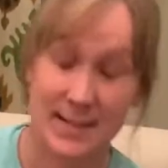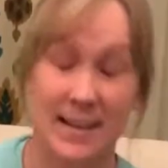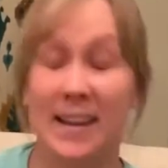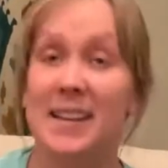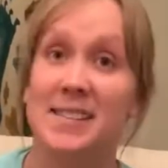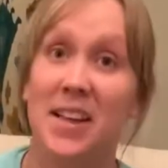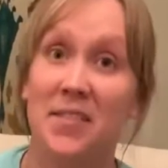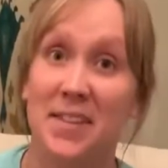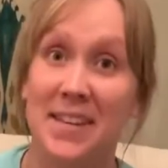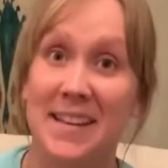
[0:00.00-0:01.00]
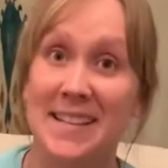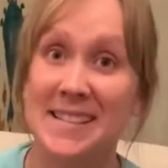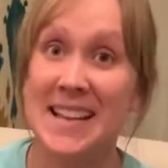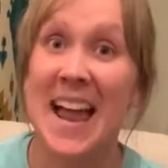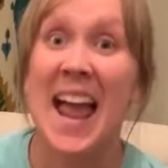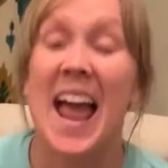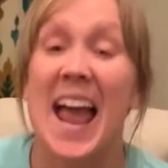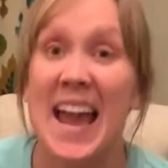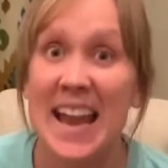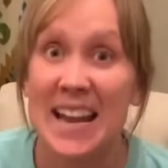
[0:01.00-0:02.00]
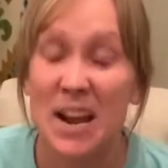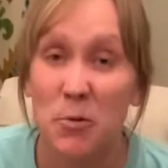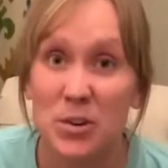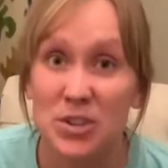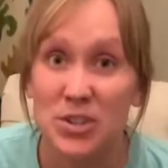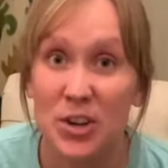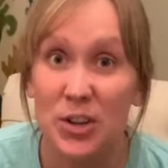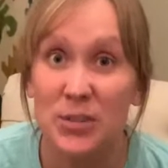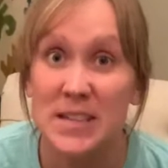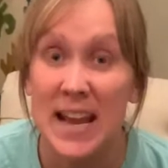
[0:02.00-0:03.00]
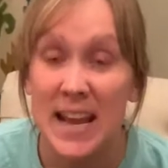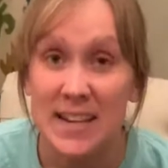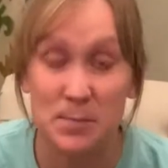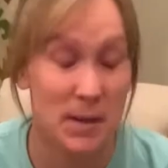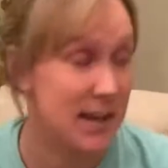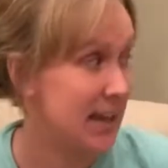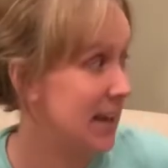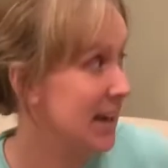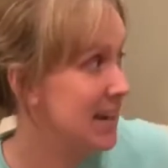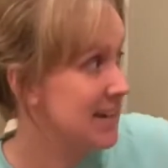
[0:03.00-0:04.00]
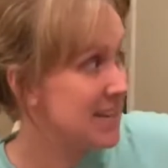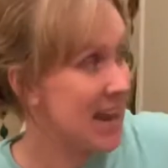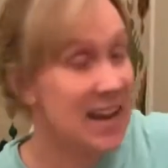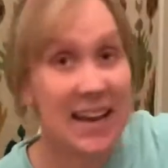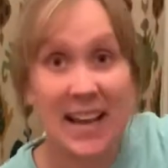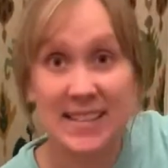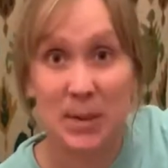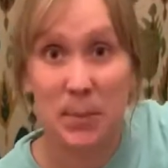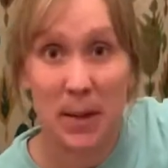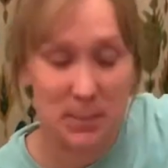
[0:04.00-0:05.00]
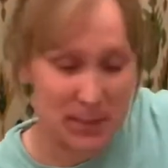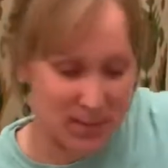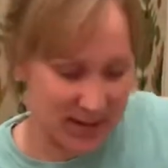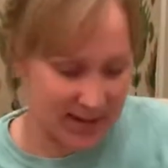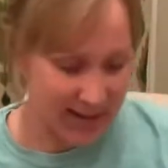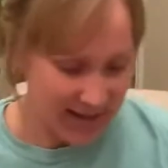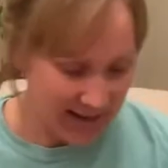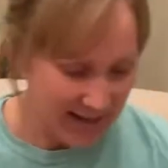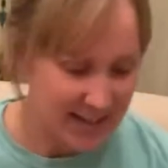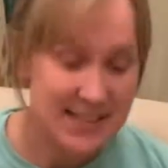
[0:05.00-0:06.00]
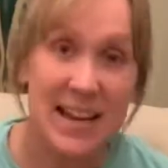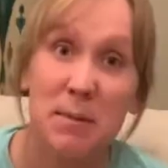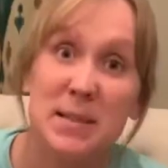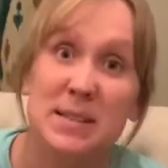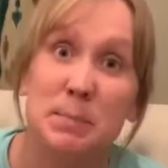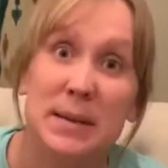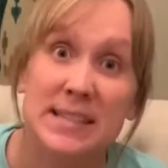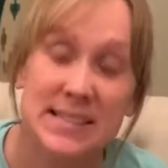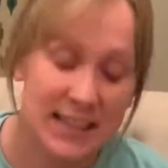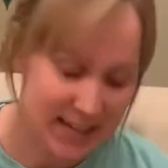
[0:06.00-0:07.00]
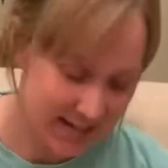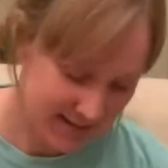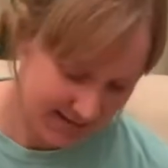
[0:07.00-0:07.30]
He's loving this. And I want to show you Tank's buddy. Tank has a puppy buddy, and his name is Biscuit,